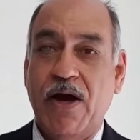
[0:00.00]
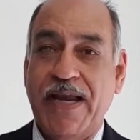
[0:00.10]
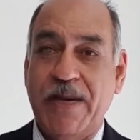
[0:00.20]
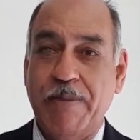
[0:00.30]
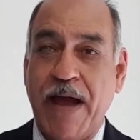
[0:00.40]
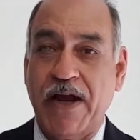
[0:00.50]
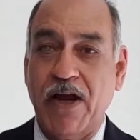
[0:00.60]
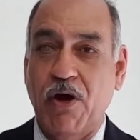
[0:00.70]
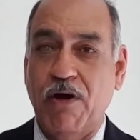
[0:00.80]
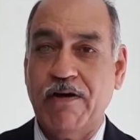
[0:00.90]
in
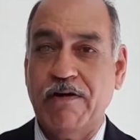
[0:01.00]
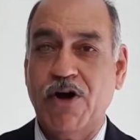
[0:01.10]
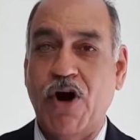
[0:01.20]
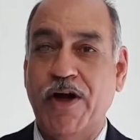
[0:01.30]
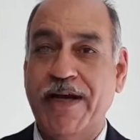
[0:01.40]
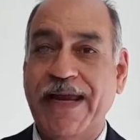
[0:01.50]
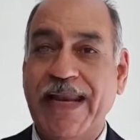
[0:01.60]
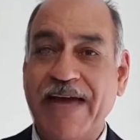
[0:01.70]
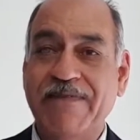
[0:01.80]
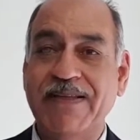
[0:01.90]
Bangalore on
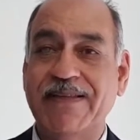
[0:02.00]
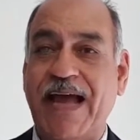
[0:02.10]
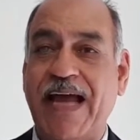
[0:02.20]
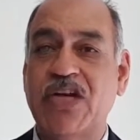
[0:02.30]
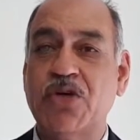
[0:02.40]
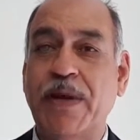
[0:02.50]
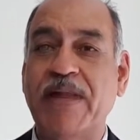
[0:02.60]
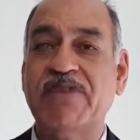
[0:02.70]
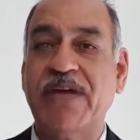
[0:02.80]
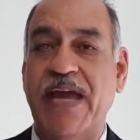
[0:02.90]
11th and
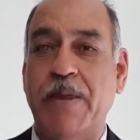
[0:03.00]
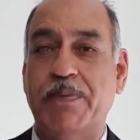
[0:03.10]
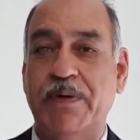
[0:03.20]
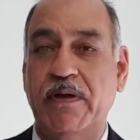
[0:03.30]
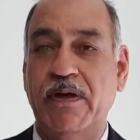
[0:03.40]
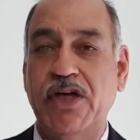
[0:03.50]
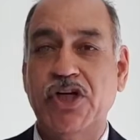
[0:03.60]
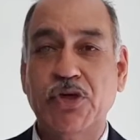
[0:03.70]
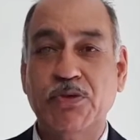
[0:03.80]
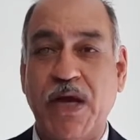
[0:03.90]
12th April
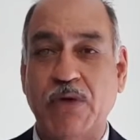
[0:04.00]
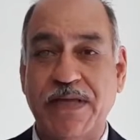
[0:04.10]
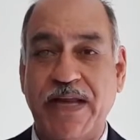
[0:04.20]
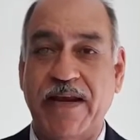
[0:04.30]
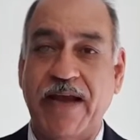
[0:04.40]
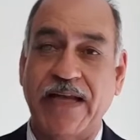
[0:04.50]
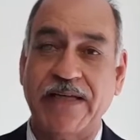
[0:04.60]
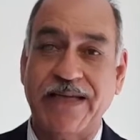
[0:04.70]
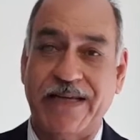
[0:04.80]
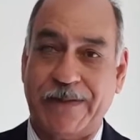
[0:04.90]

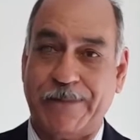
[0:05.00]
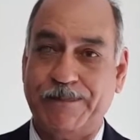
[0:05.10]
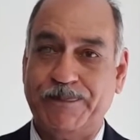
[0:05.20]
2019.